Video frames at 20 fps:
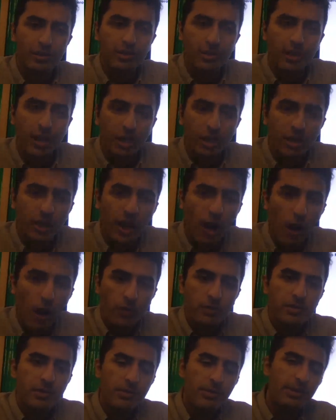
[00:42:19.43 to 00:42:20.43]
the
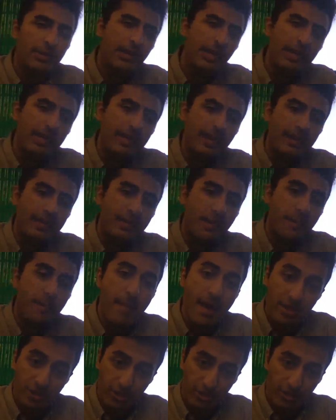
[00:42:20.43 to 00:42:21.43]
ultimate is the
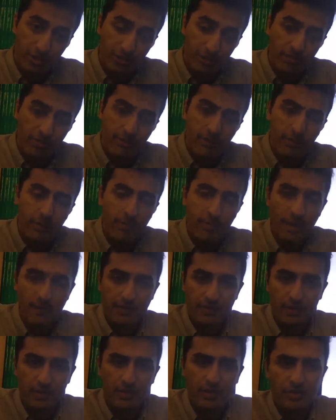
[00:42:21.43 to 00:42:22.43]
measure
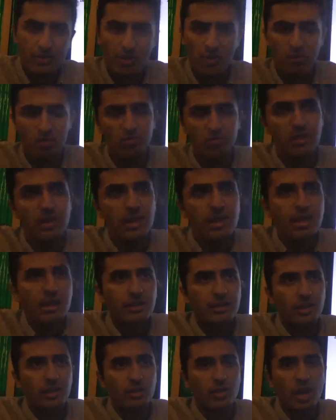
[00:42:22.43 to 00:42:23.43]
method. So
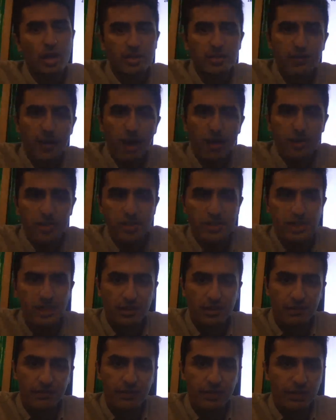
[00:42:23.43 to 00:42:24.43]
the loss functions
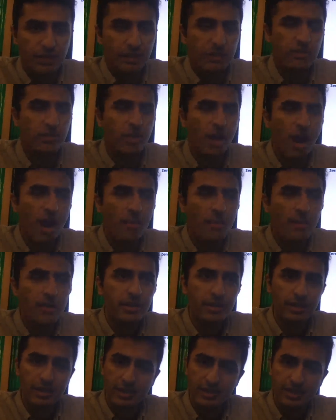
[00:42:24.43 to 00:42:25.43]
that are very
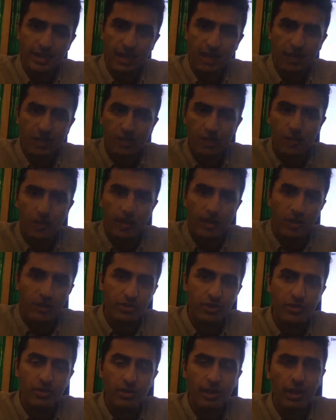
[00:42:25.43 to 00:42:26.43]
common is the L2 and
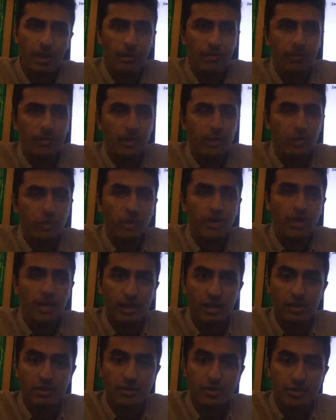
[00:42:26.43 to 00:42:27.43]
L1
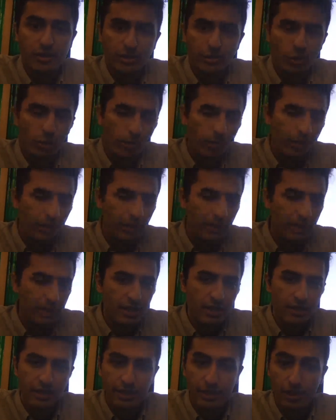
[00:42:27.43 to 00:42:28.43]
and L2 norm, a
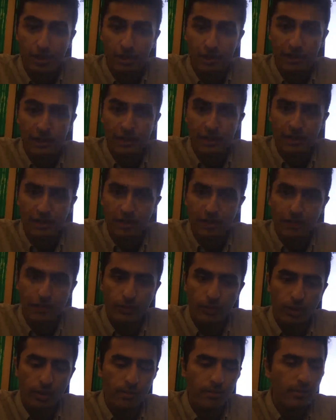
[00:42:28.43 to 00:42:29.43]
linear and nonlinear
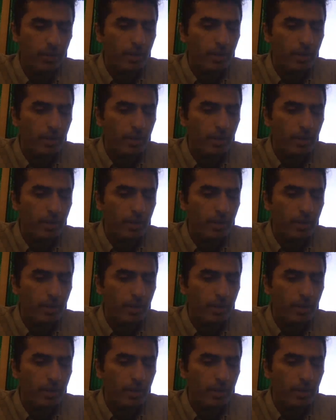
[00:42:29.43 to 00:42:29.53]
form.